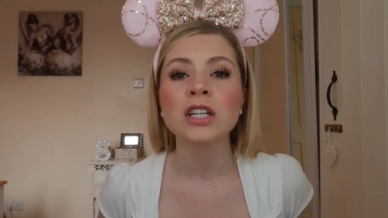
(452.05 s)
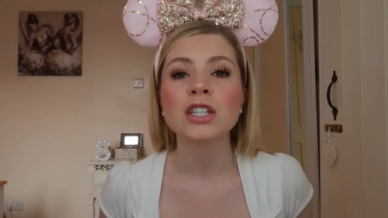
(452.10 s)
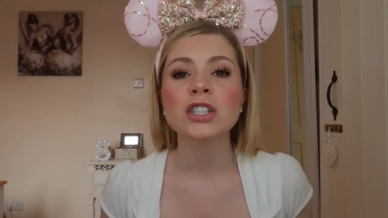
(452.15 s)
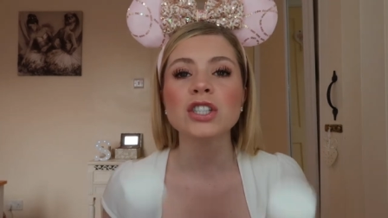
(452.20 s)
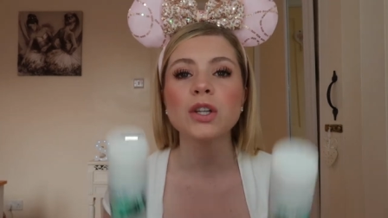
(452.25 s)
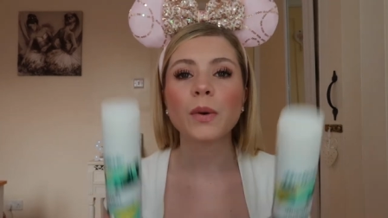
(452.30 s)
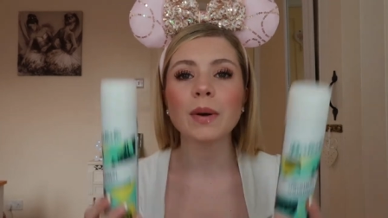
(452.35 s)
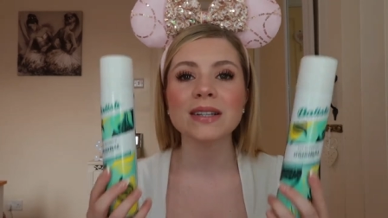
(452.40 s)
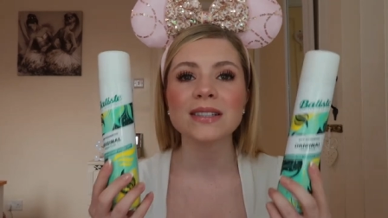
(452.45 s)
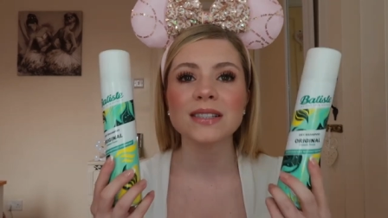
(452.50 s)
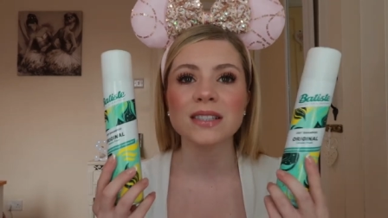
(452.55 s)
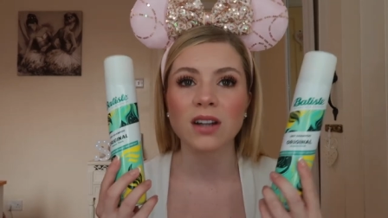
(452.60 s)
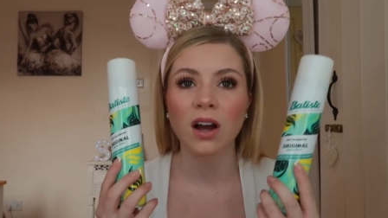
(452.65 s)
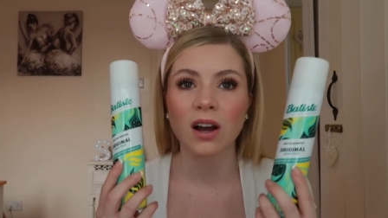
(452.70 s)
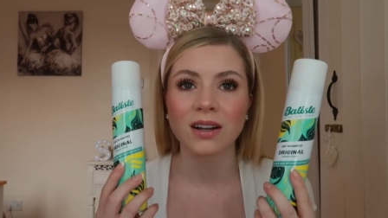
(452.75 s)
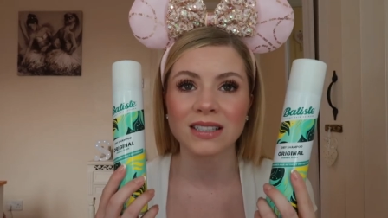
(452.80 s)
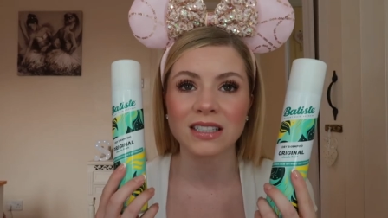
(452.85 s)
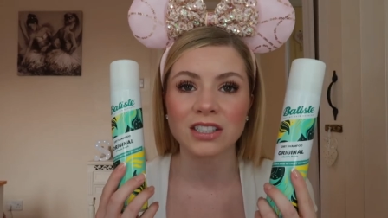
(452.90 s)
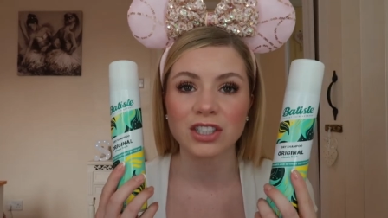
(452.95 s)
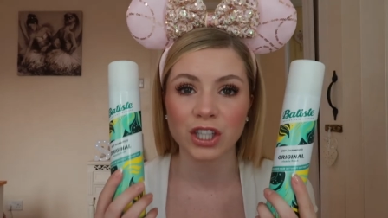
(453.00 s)
so I
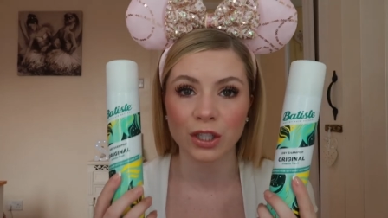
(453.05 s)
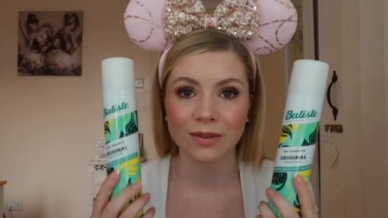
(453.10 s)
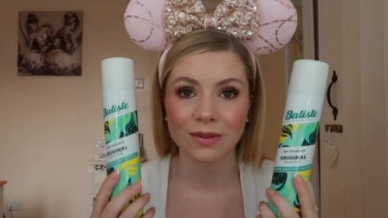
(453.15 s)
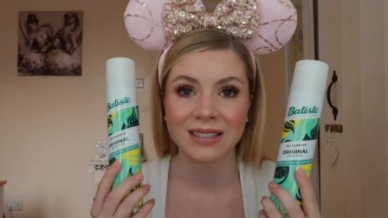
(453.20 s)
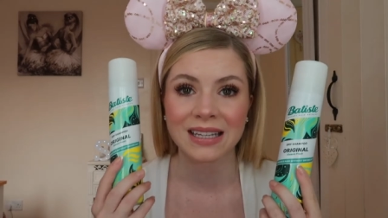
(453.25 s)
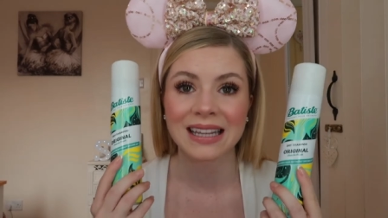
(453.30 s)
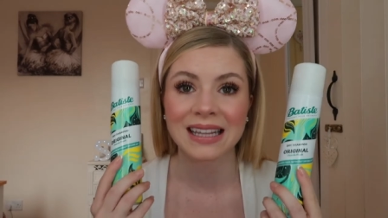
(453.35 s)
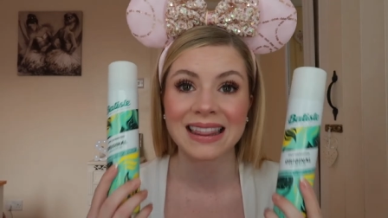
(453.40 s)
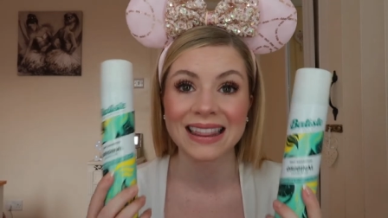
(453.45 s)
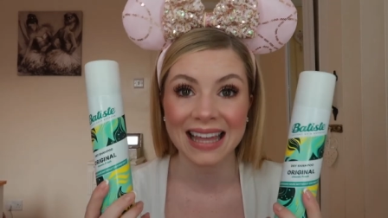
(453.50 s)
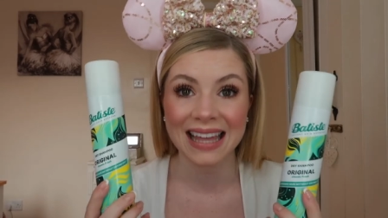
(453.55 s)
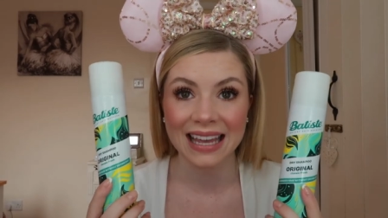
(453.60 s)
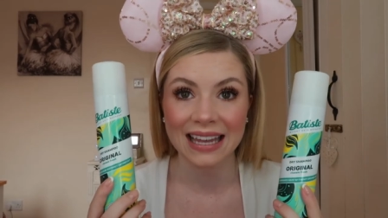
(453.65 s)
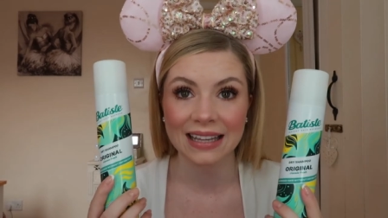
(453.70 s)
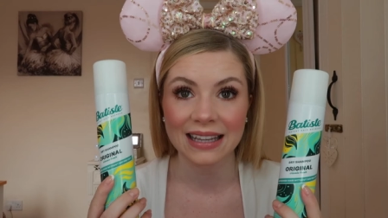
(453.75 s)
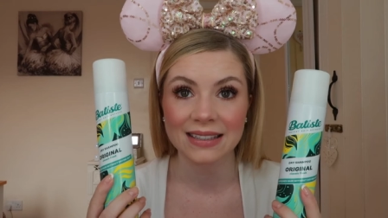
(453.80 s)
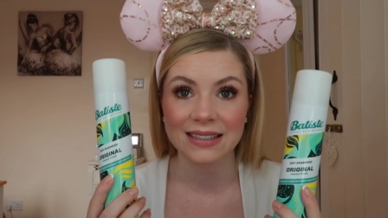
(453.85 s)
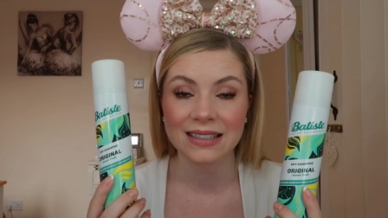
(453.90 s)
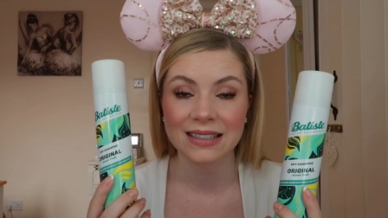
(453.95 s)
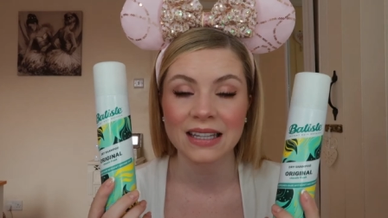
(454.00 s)
started using
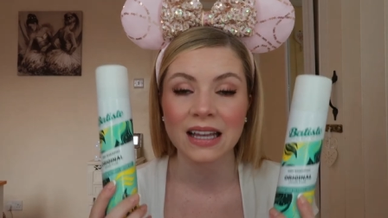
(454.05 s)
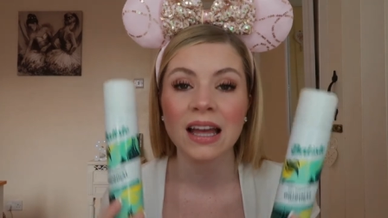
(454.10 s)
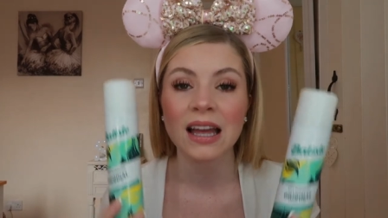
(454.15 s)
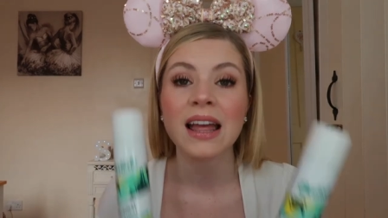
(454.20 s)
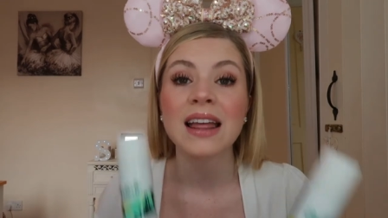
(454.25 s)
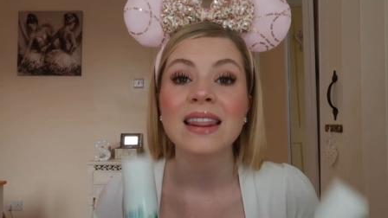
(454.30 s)
these.